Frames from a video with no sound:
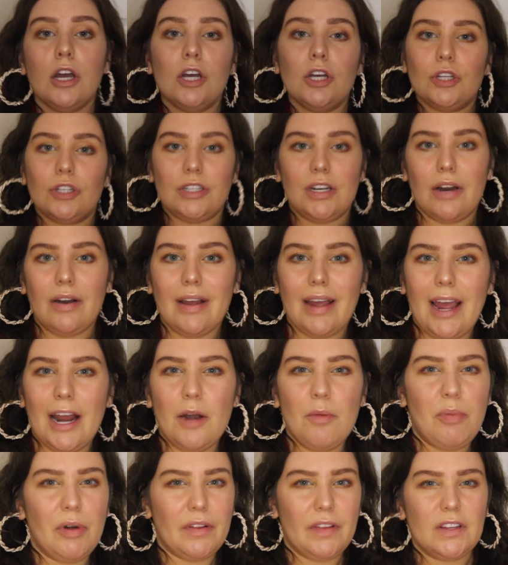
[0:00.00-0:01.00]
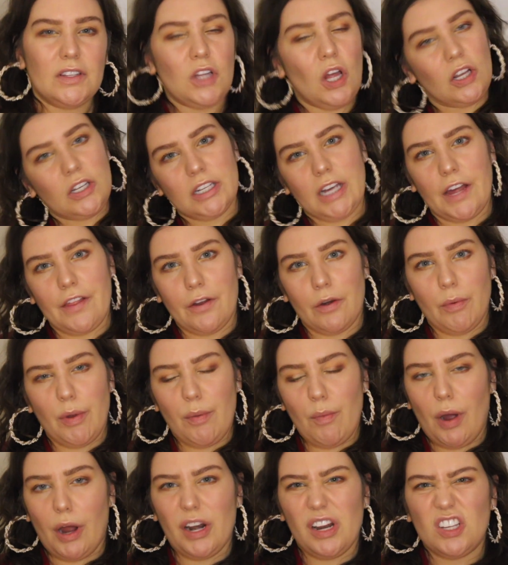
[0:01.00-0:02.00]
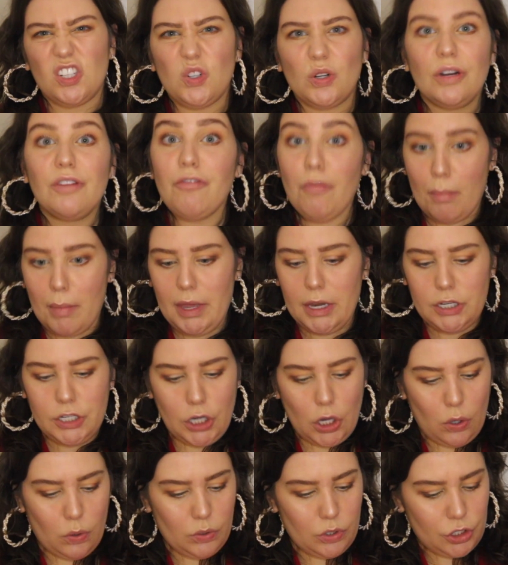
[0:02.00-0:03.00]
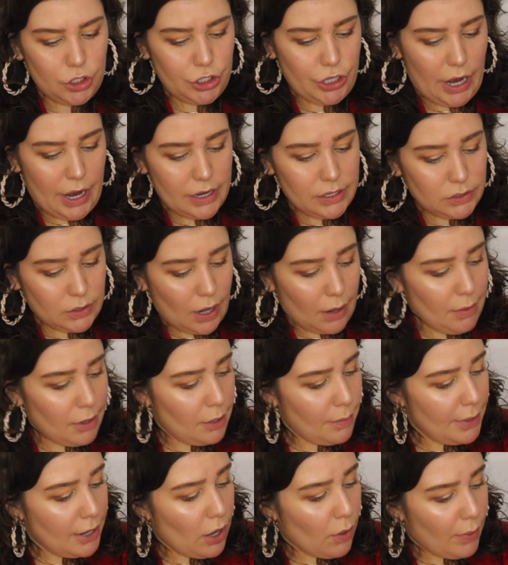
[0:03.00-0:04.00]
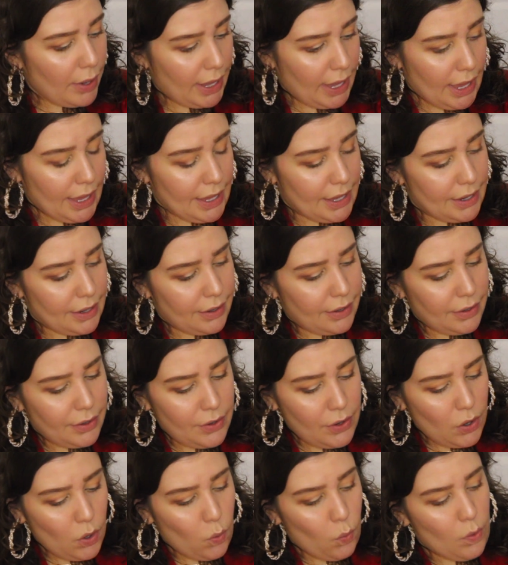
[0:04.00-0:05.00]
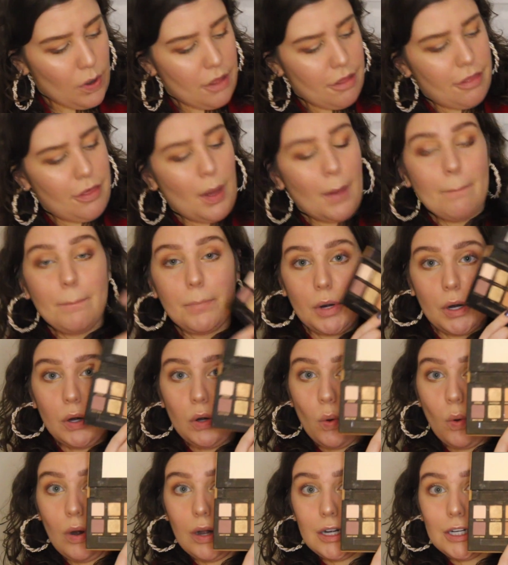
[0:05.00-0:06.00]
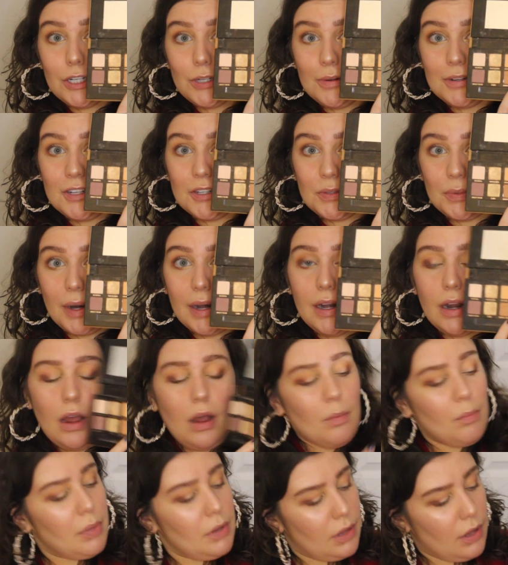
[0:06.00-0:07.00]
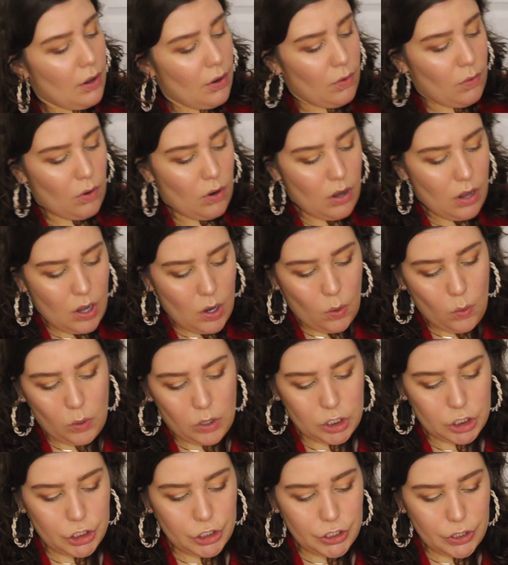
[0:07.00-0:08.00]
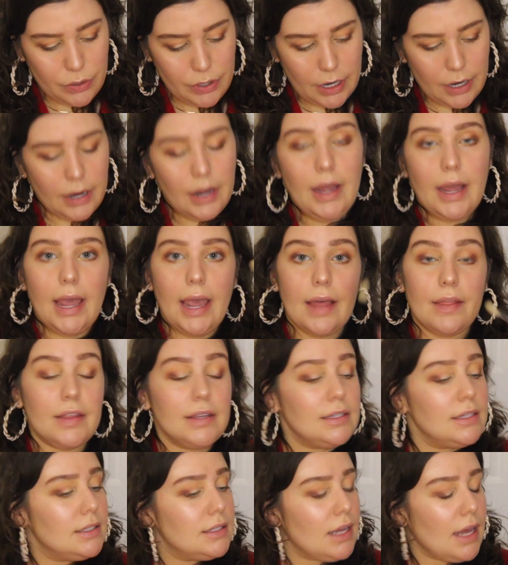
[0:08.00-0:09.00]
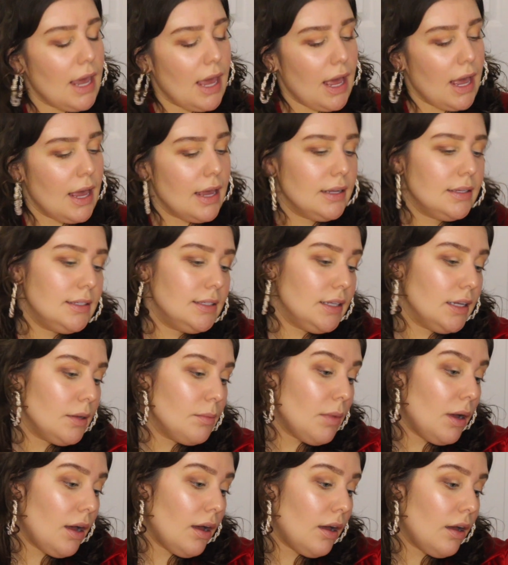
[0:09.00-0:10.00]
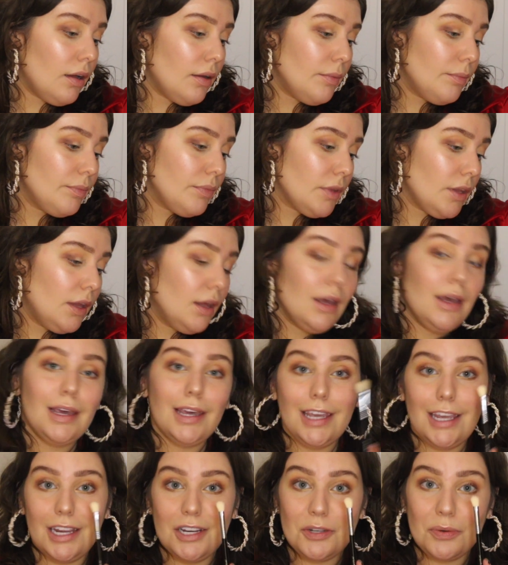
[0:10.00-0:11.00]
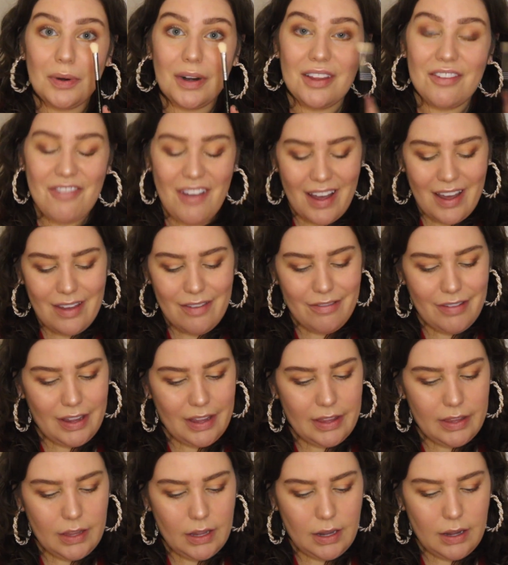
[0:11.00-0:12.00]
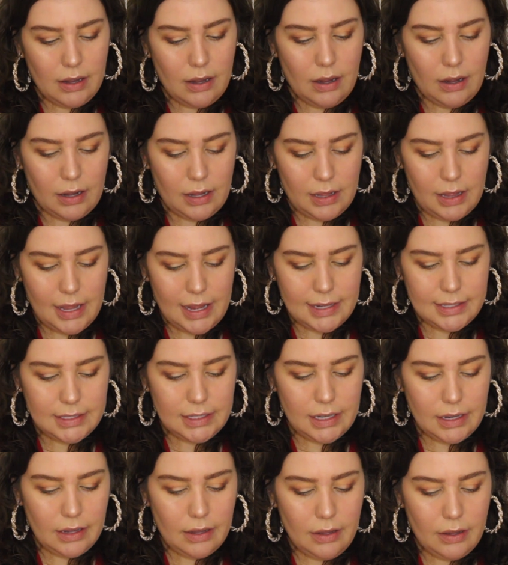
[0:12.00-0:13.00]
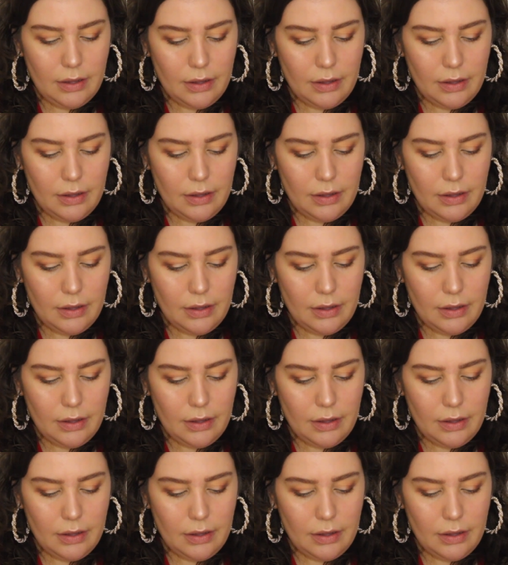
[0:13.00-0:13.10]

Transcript: So now to kind of bring this all together, we want a sort of mid-tone shade. So I'm going to be going in with Burnt Orange, which is right below Orange Soda. And this is a Sigma E25, a classic.